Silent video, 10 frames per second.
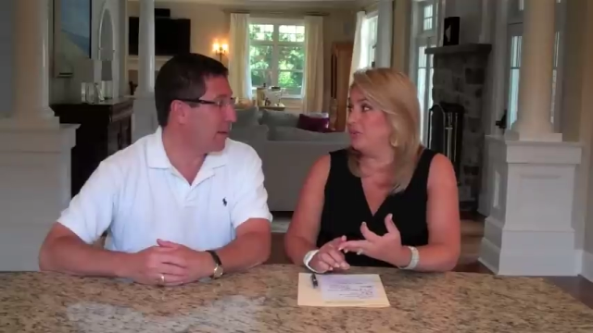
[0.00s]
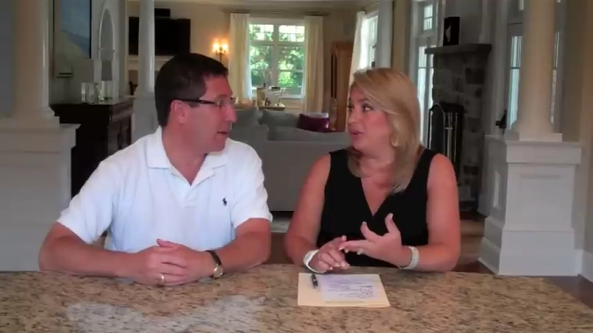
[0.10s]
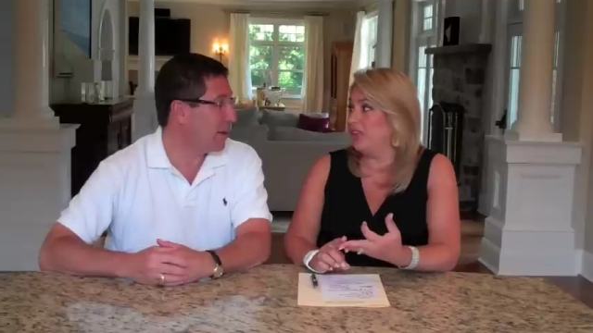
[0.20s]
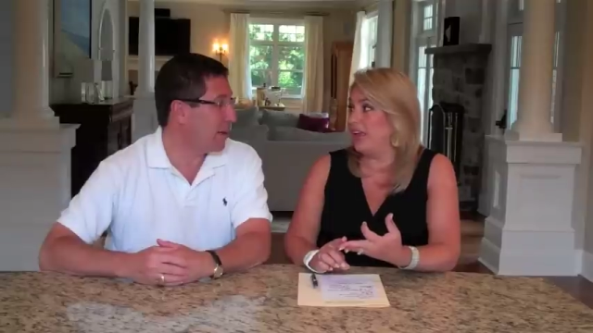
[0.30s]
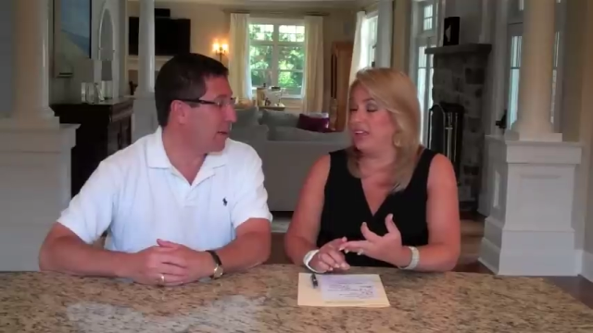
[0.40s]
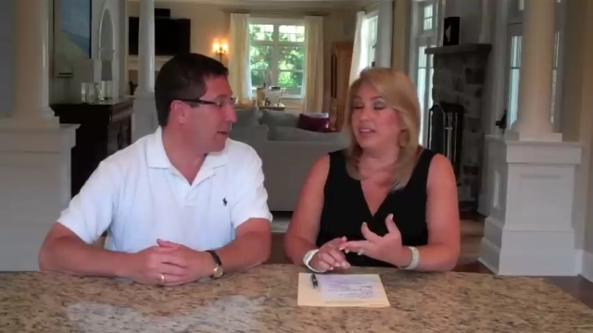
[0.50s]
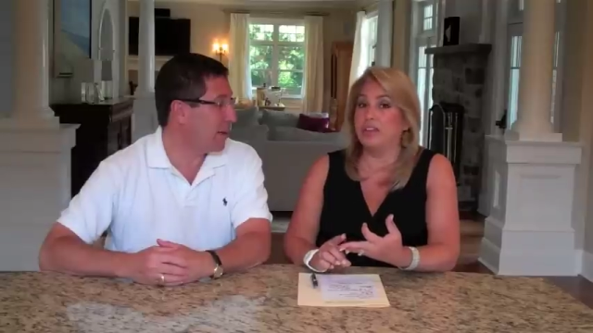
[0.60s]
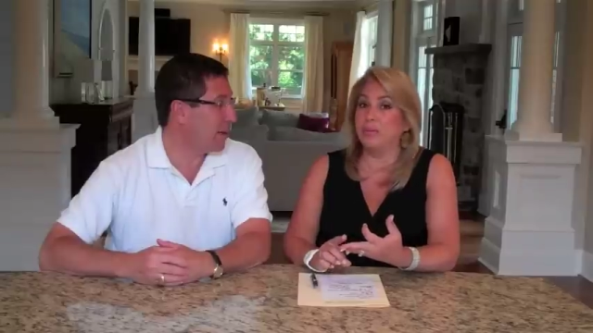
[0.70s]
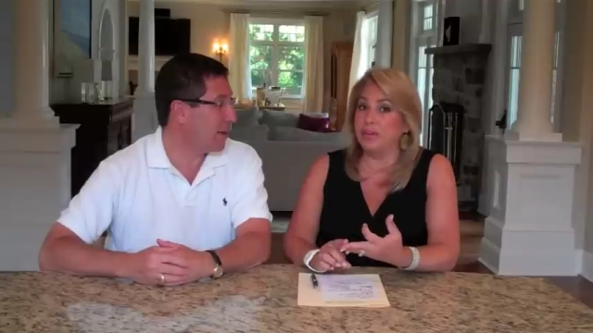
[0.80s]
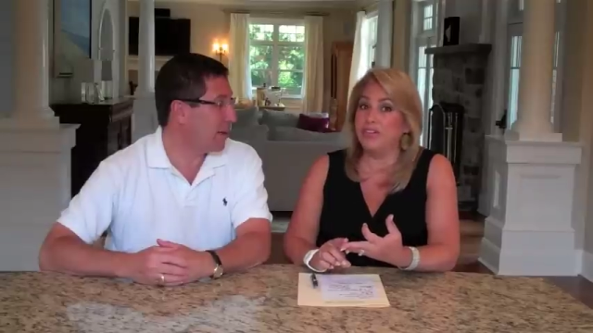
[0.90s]
Speaker 1: with anything. And
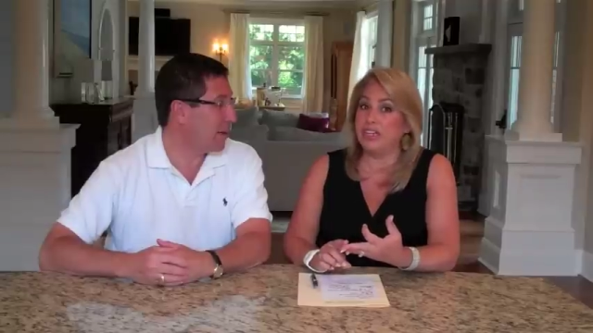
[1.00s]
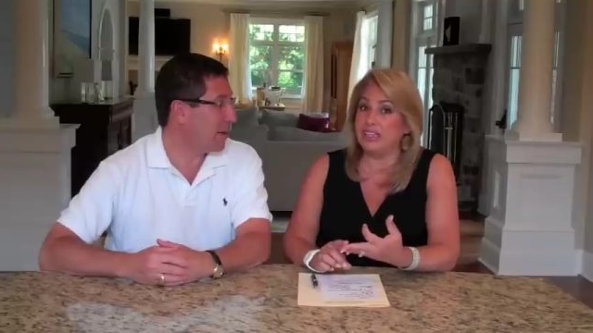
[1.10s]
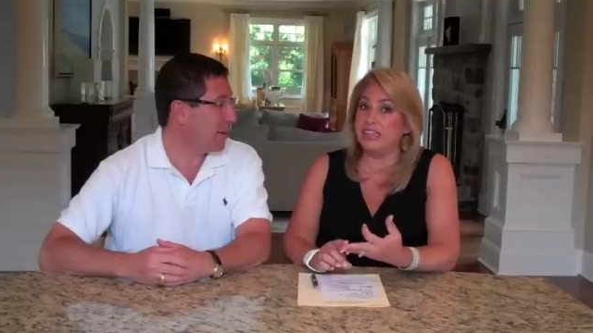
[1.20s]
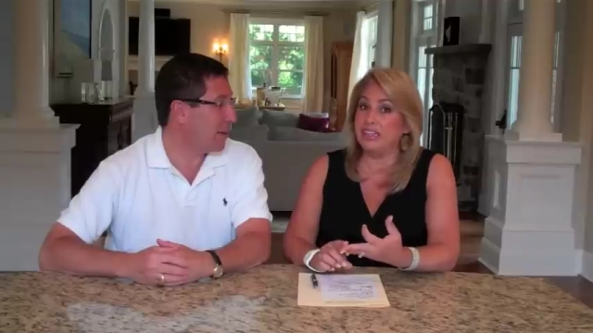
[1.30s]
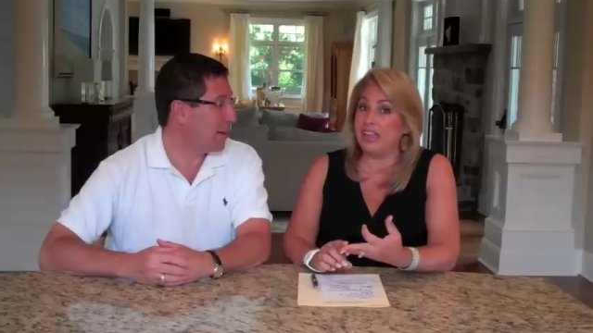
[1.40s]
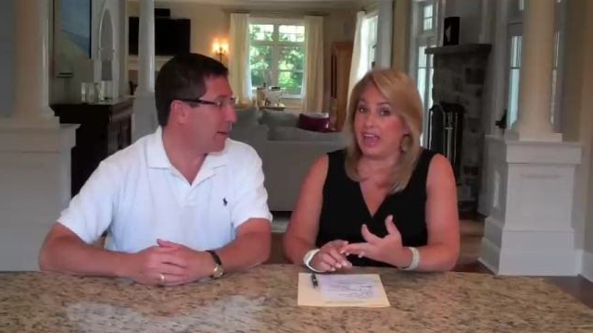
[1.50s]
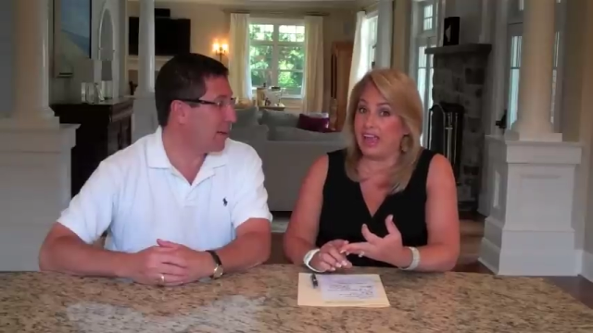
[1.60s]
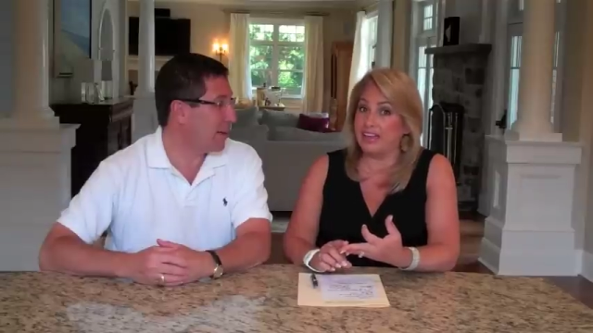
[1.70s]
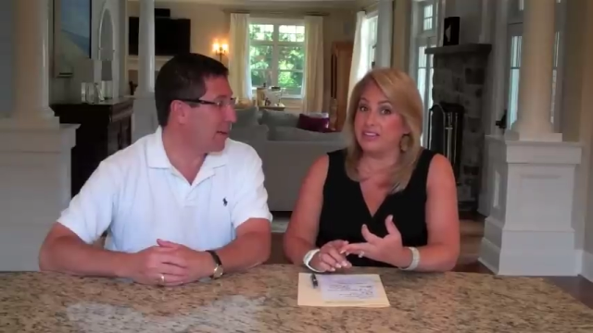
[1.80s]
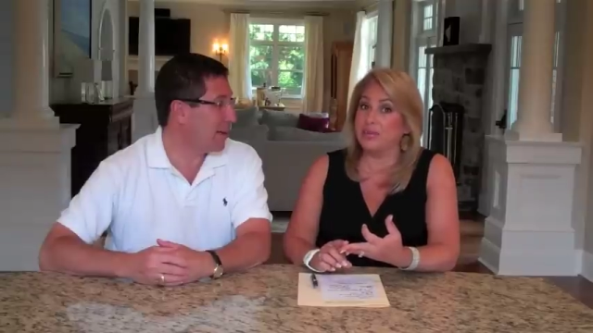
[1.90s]
we've eaten at
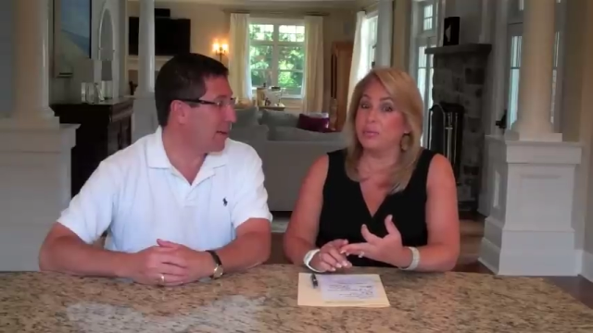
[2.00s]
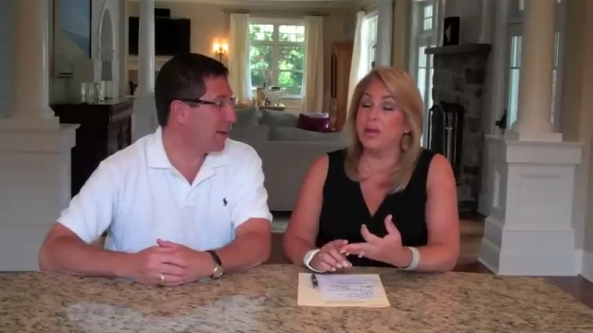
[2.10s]
some